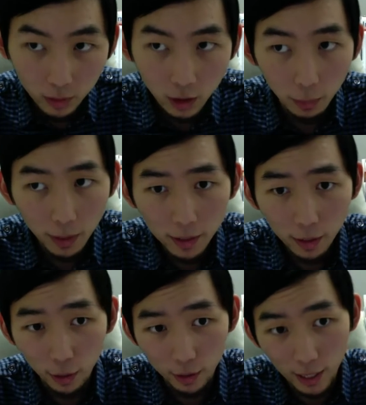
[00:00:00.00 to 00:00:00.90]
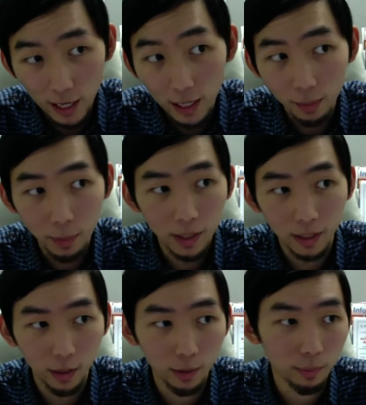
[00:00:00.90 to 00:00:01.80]
Depending on the day,
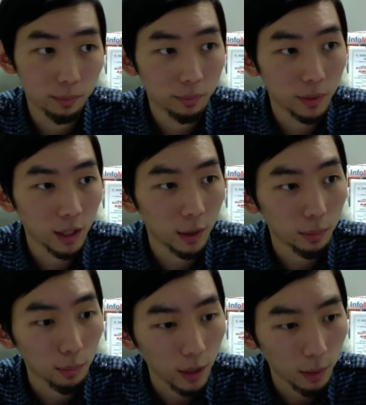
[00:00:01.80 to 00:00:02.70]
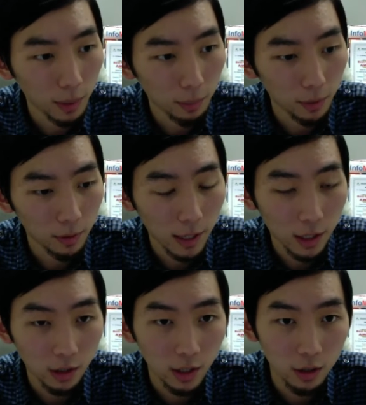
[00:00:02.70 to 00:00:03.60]
depending on whether people are
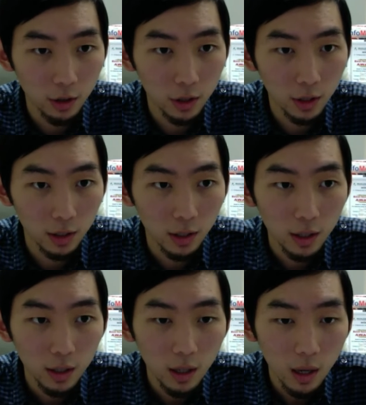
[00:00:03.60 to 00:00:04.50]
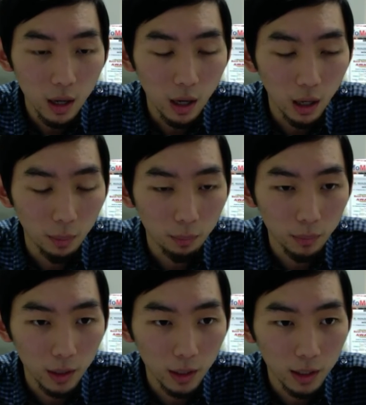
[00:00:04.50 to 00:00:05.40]
actually interested,
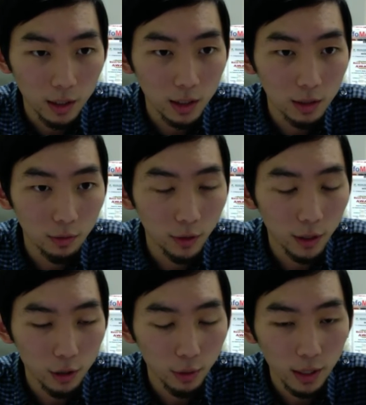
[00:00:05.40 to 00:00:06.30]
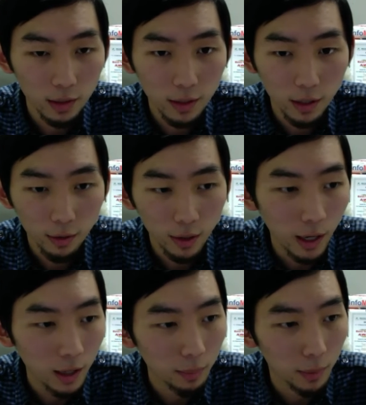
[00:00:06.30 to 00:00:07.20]
it does fluctuate here and
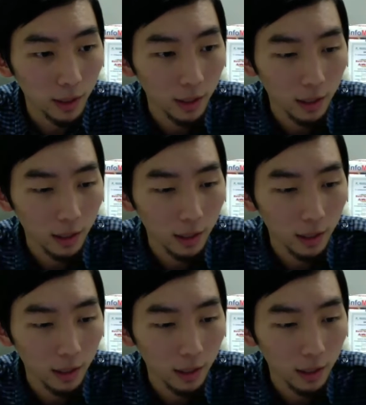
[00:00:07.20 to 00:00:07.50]
there, but